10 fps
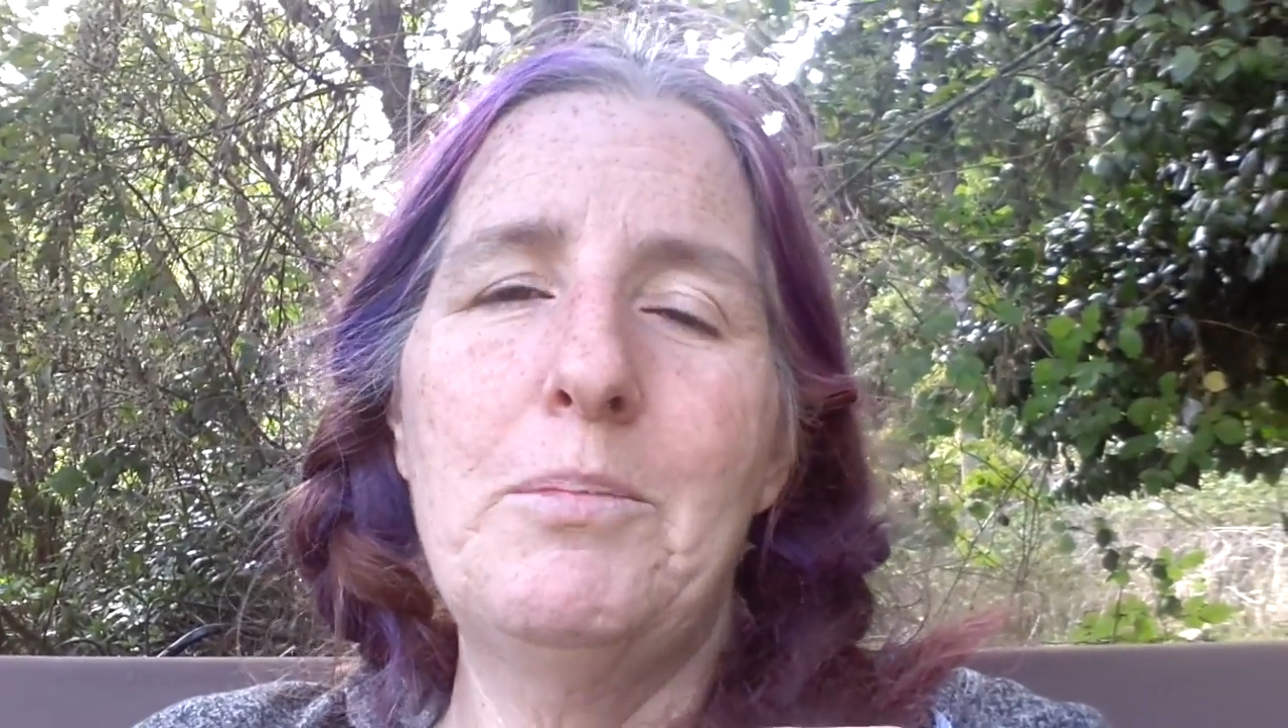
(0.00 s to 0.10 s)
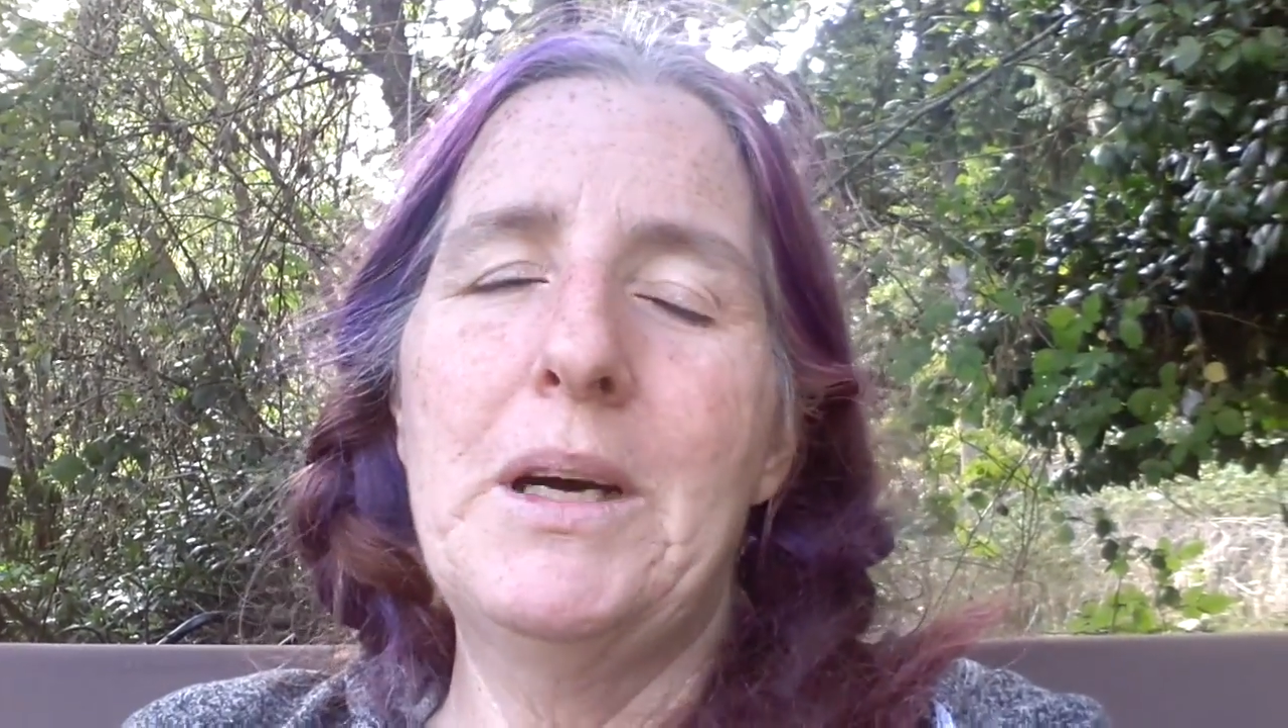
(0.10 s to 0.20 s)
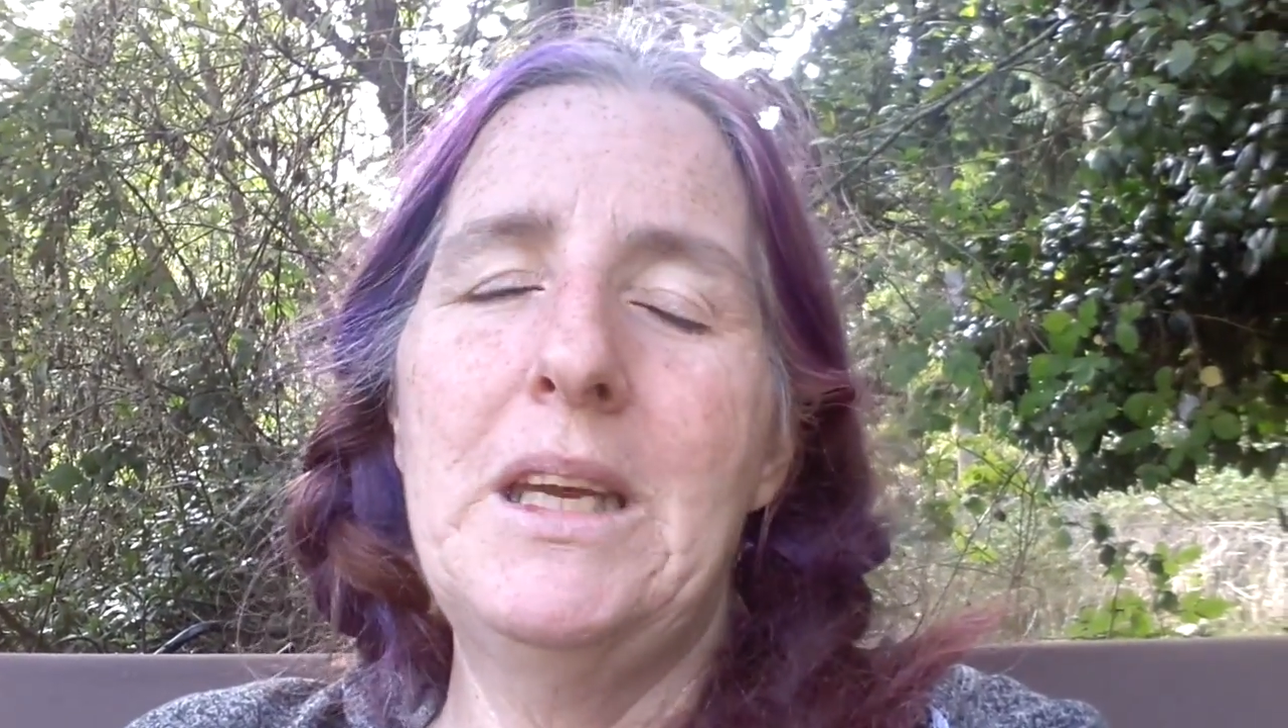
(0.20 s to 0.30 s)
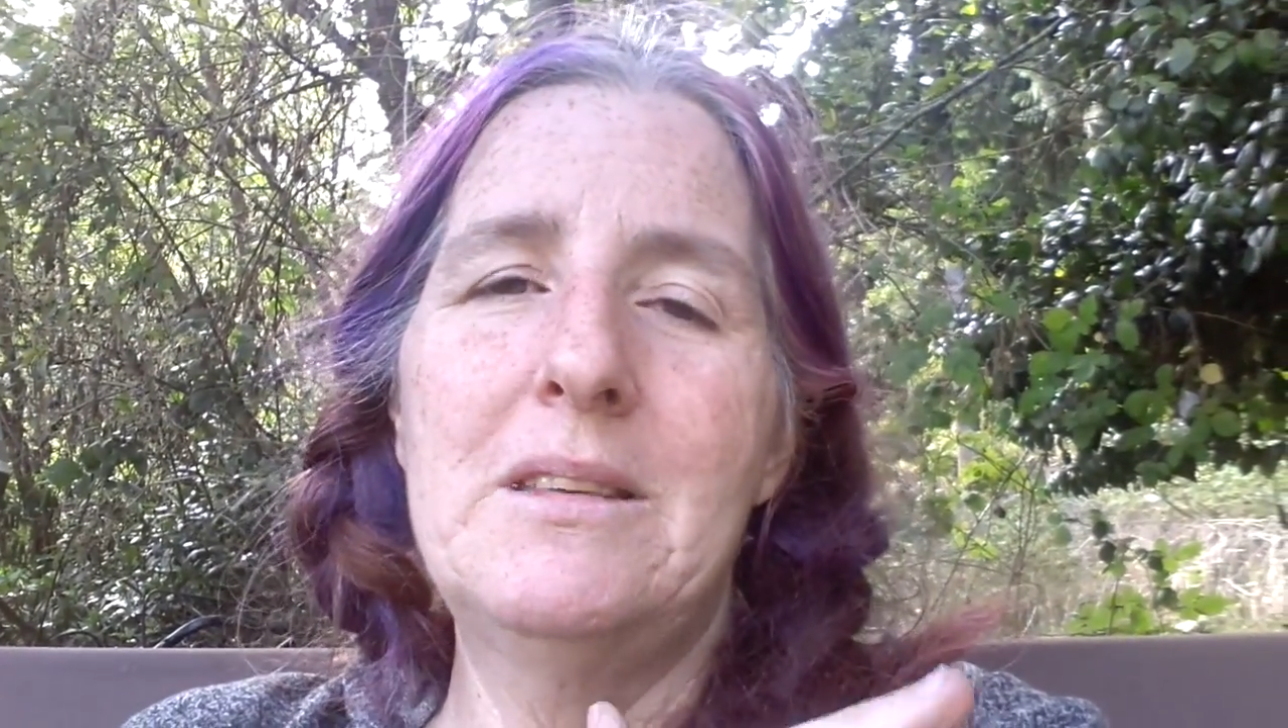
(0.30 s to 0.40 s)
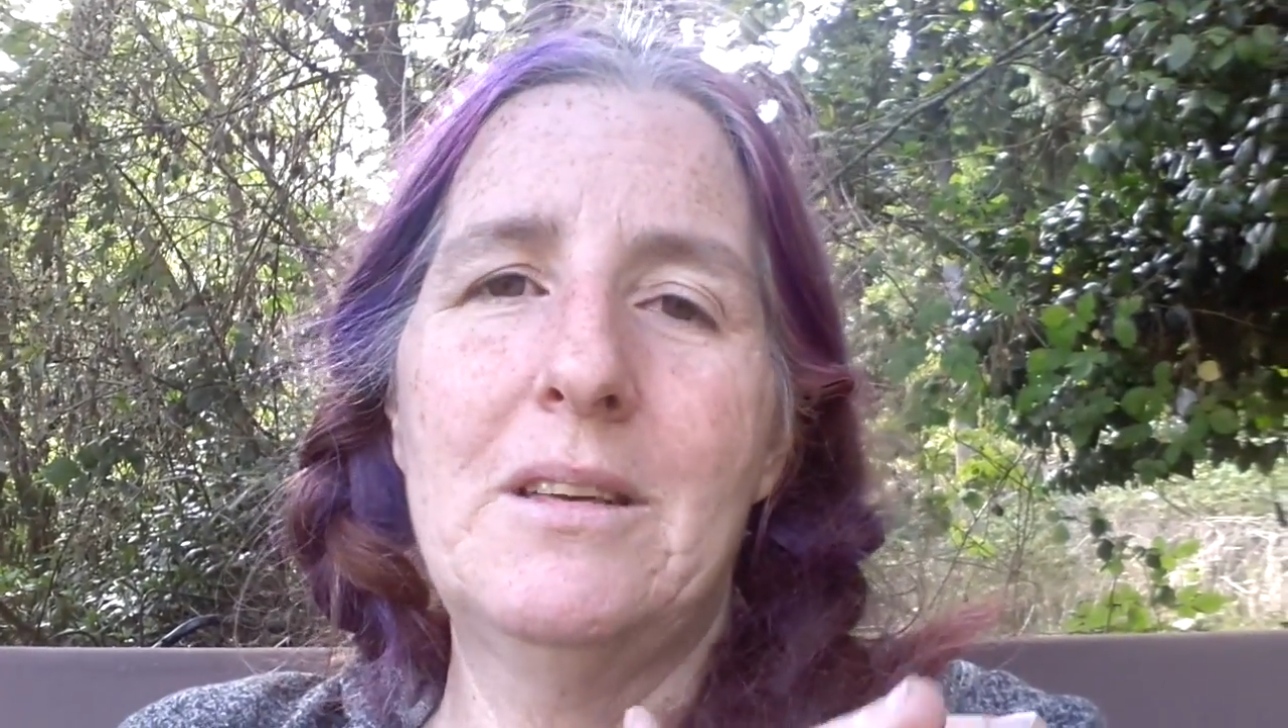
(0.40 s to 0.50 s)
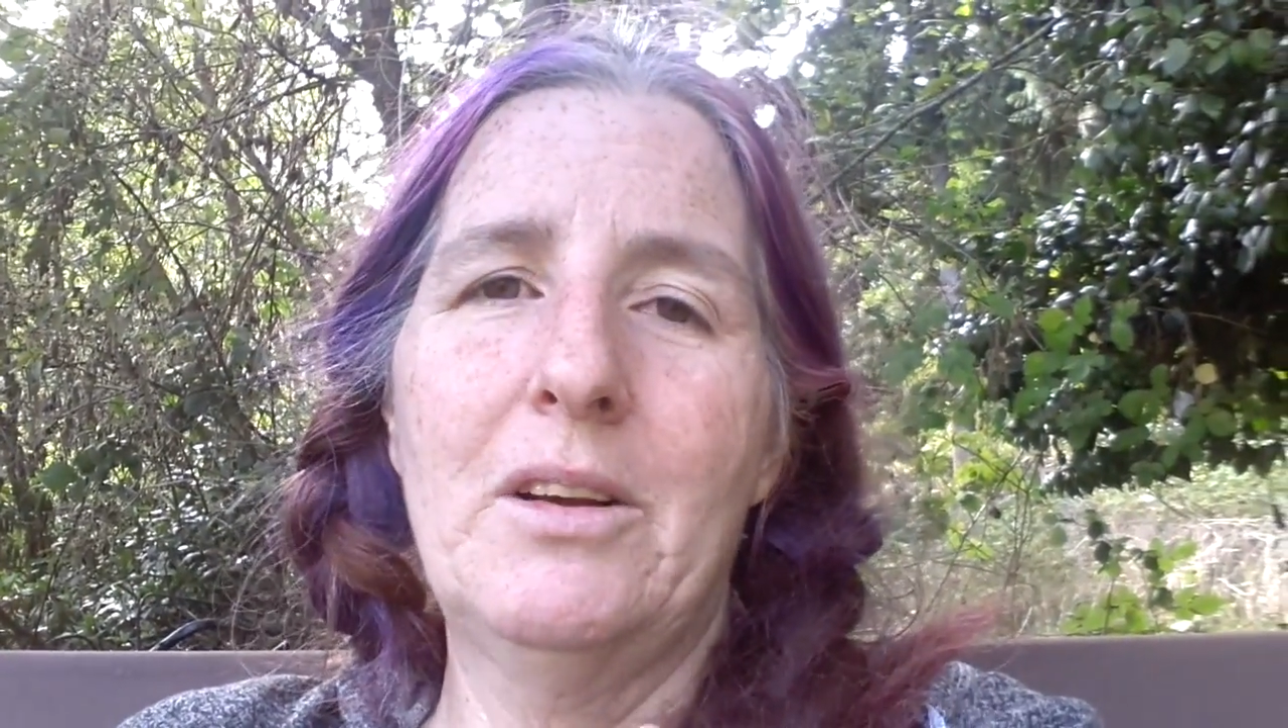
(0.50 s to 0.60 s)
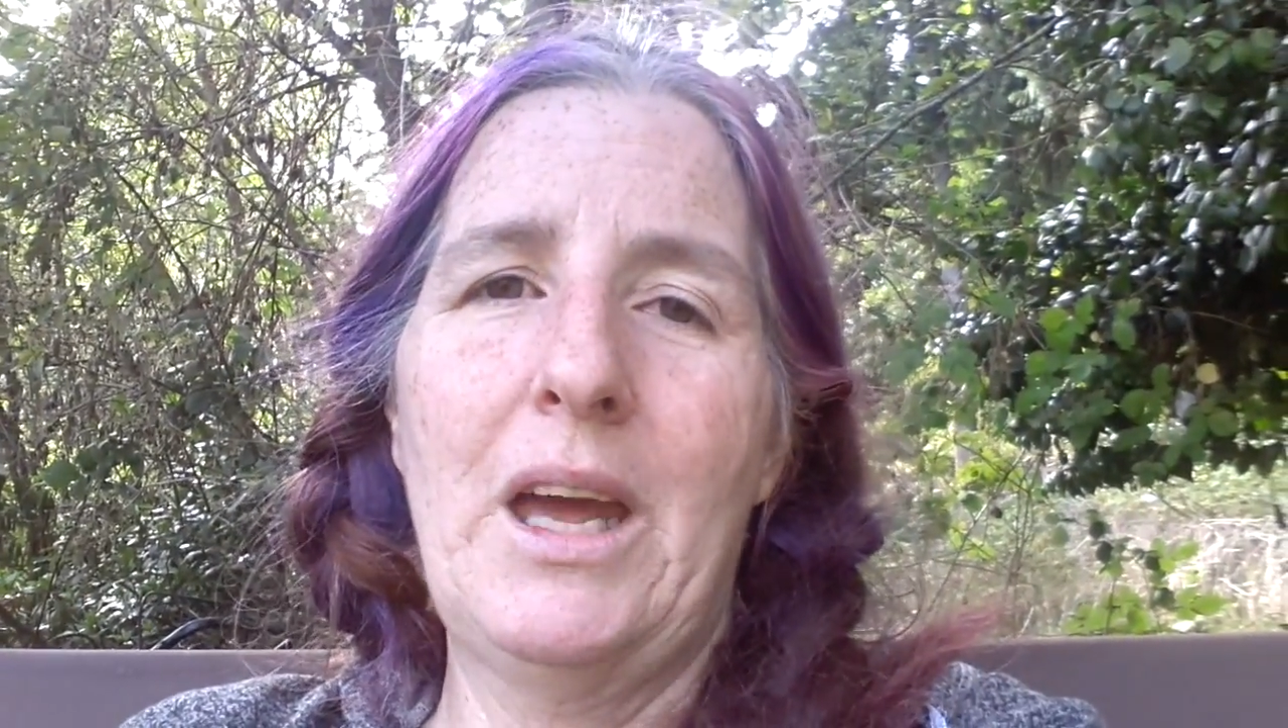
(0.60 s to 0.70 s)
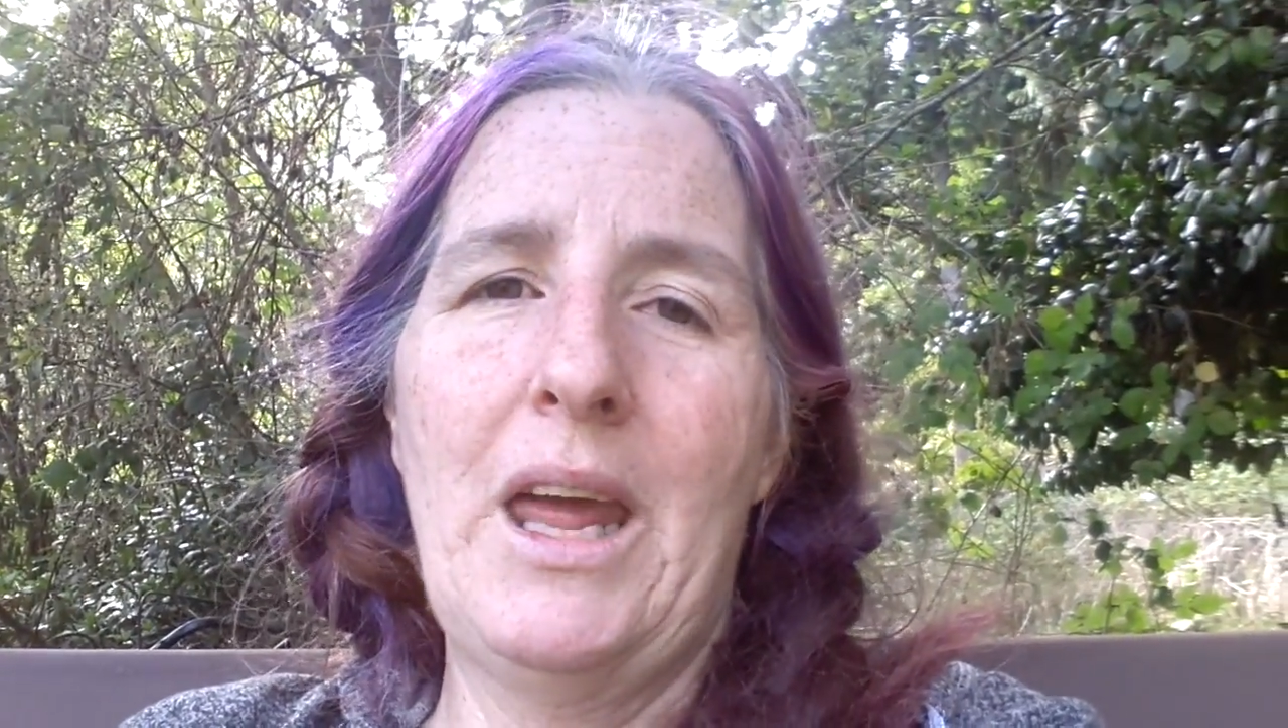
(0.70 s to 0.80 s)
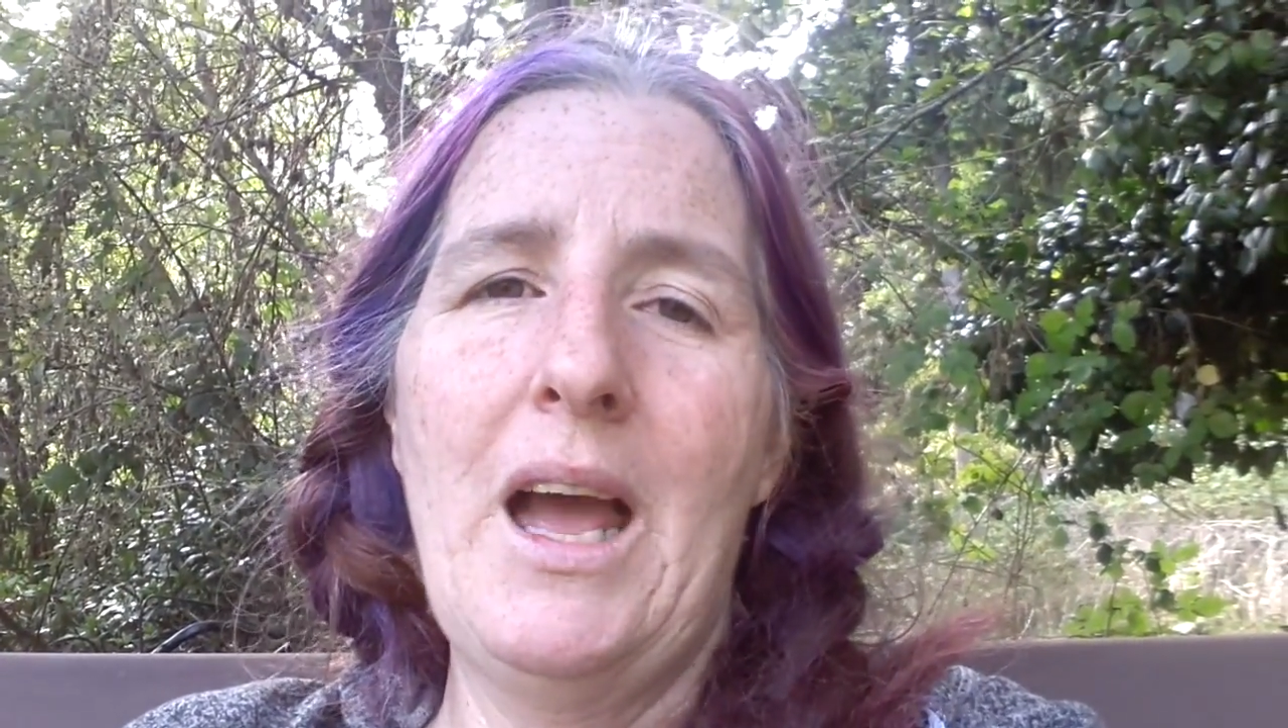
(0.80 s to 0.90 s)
but he still can't